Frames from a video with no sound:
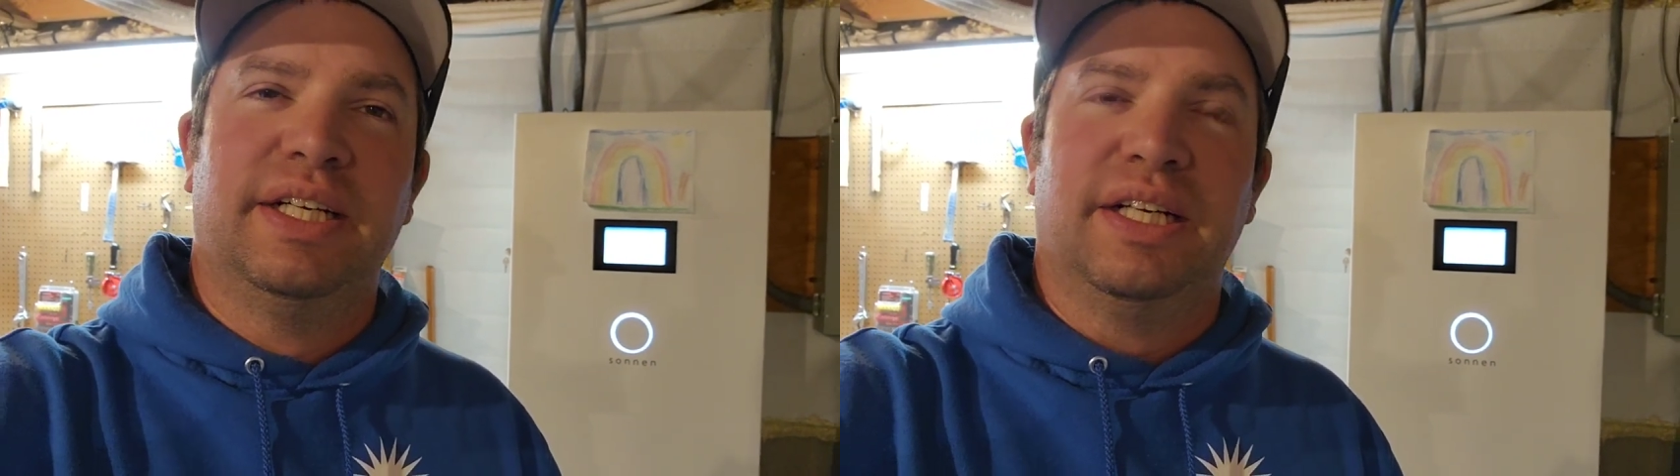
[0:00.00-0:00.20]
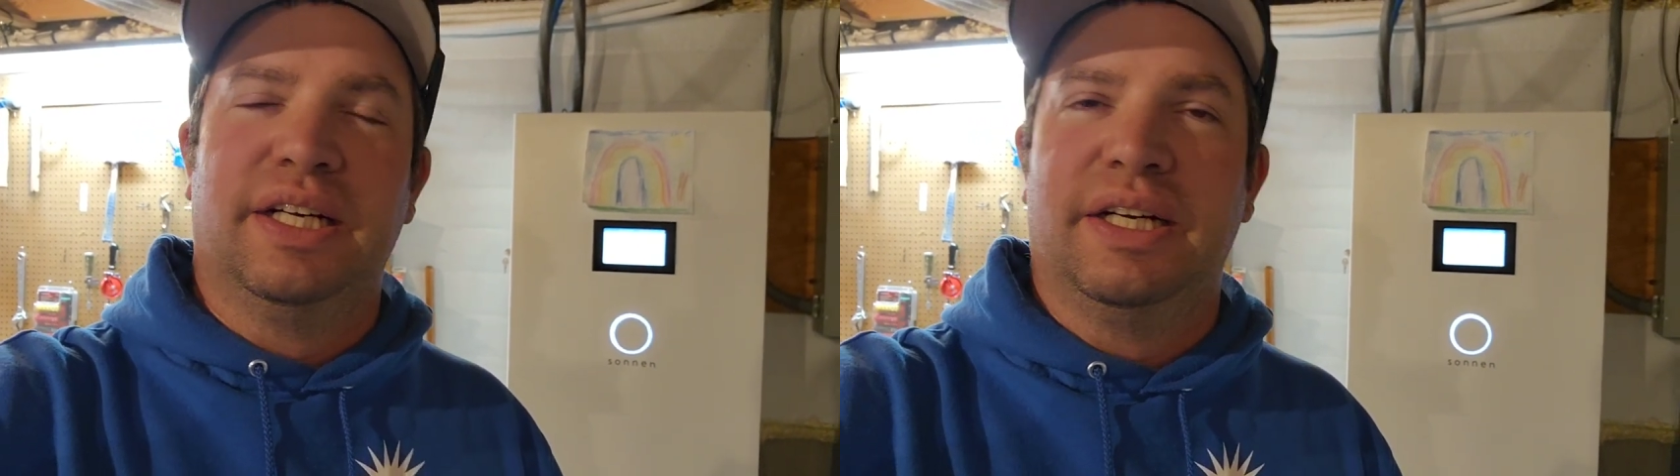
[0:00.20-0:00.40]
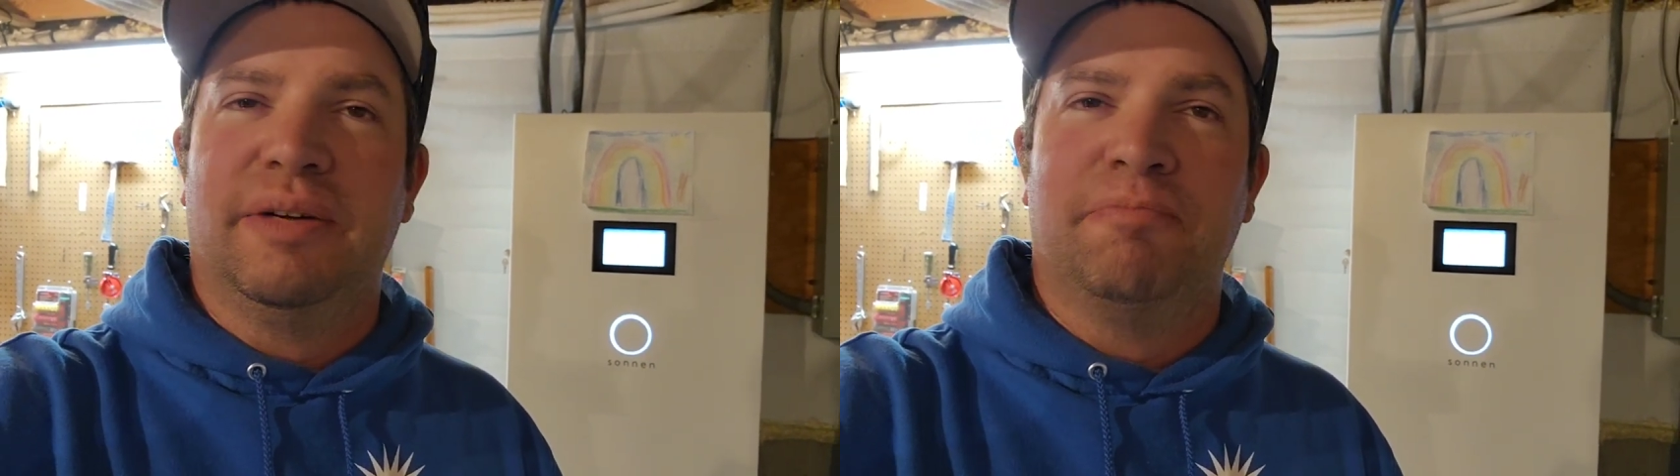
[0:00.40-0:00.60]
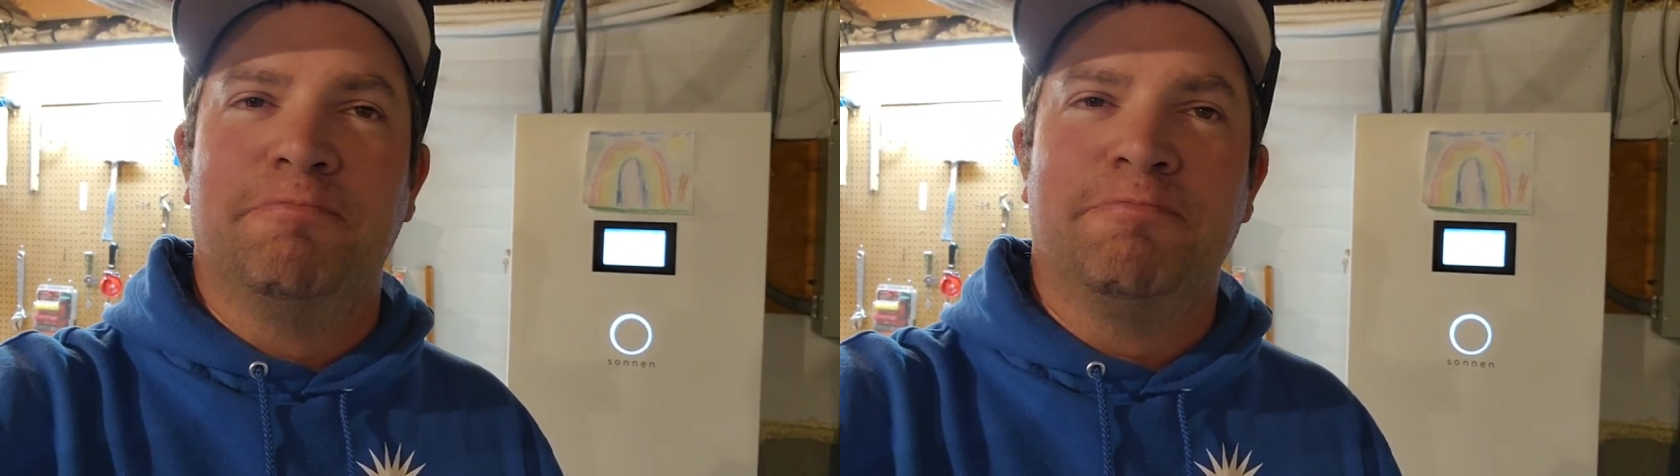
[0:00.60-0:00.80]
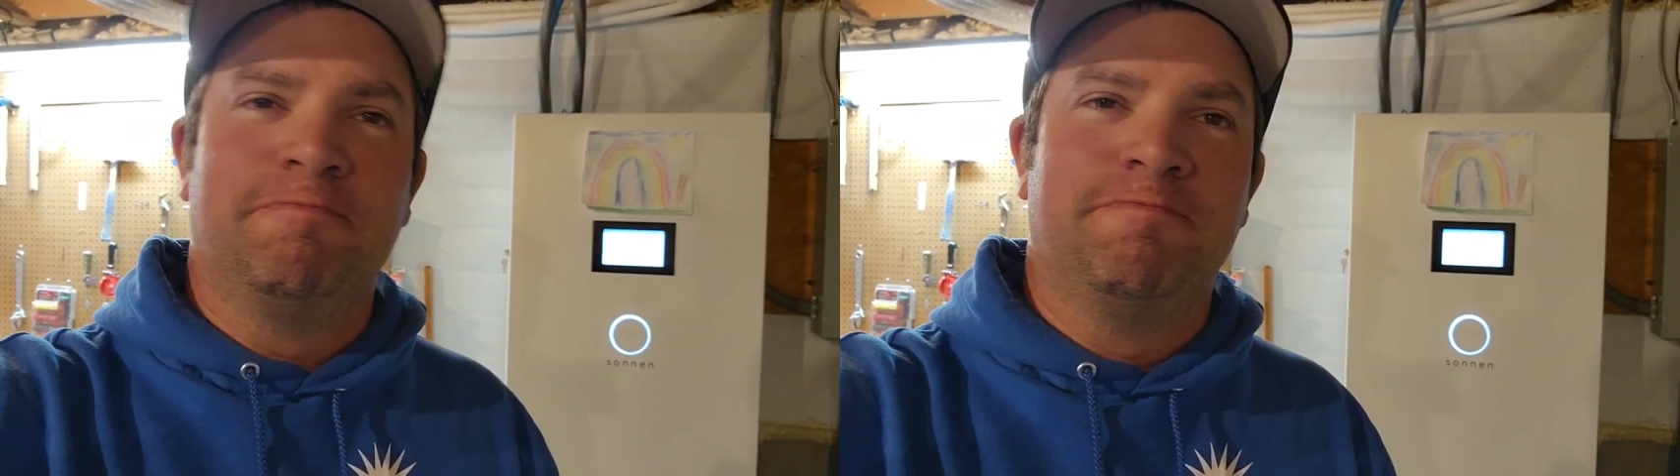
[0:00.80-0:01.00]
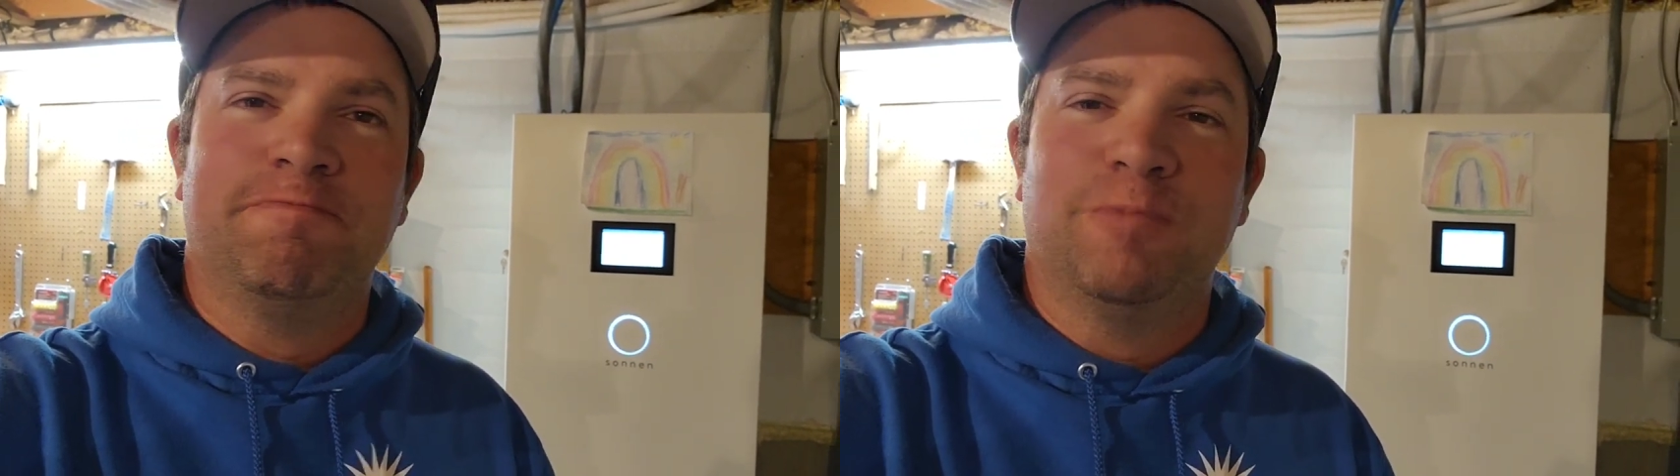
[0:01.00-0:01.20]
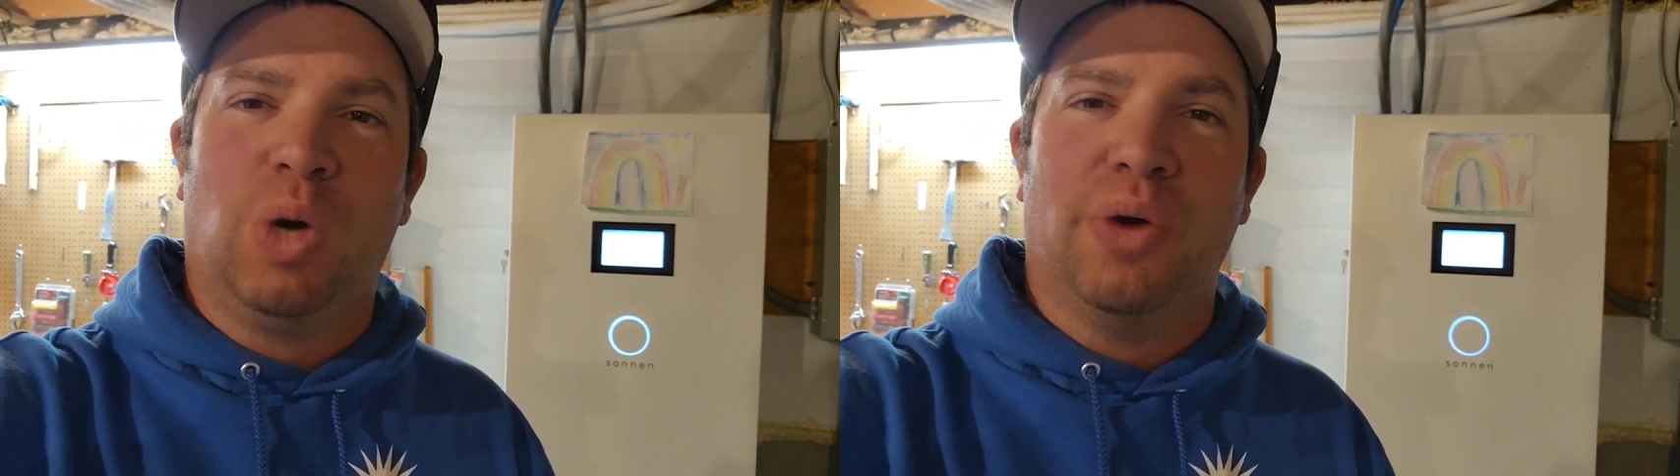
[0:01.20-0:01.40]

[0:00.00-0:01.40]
um, why